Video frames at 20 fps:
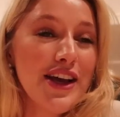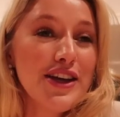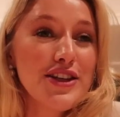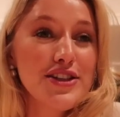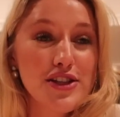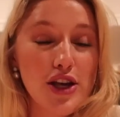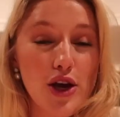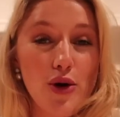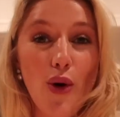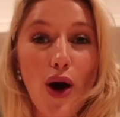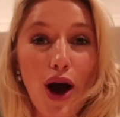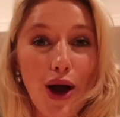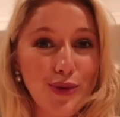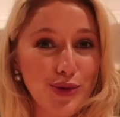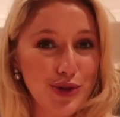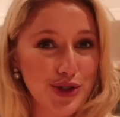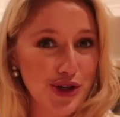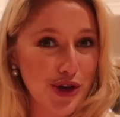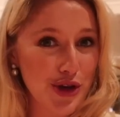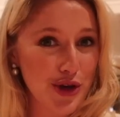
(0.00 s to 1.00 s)
So I
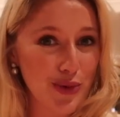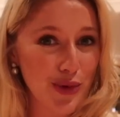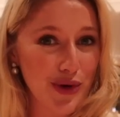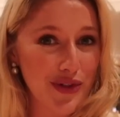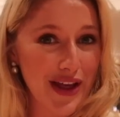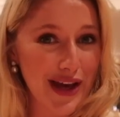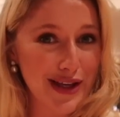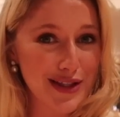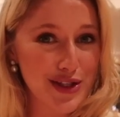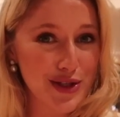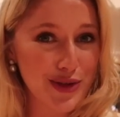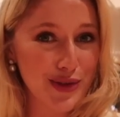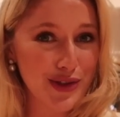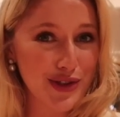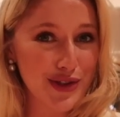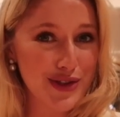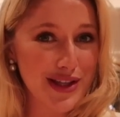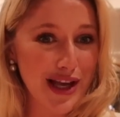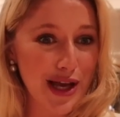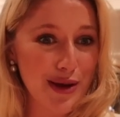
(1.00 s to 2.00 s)
will show you what that suit
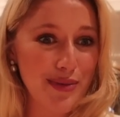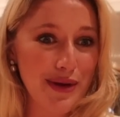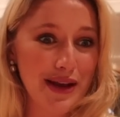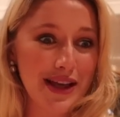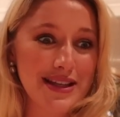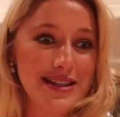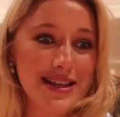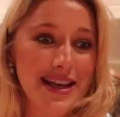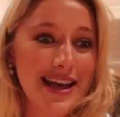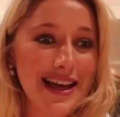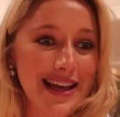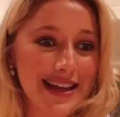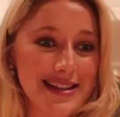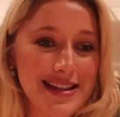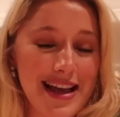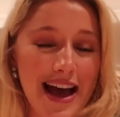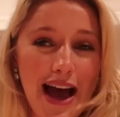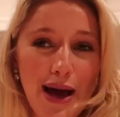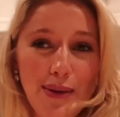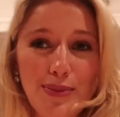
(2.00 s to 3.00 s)
looks like because it is
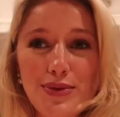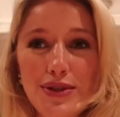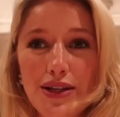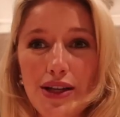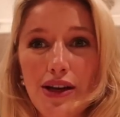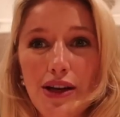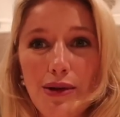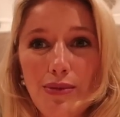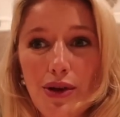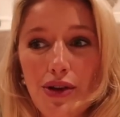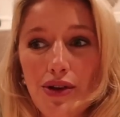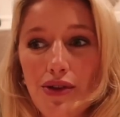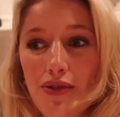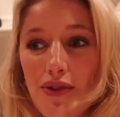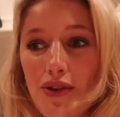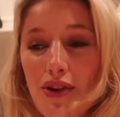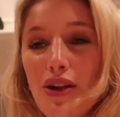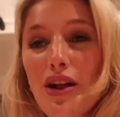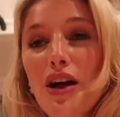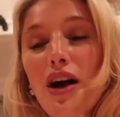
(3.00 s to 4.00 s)
absolutely
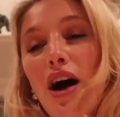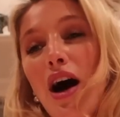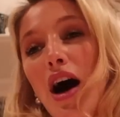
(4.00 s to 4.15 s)
beautiful.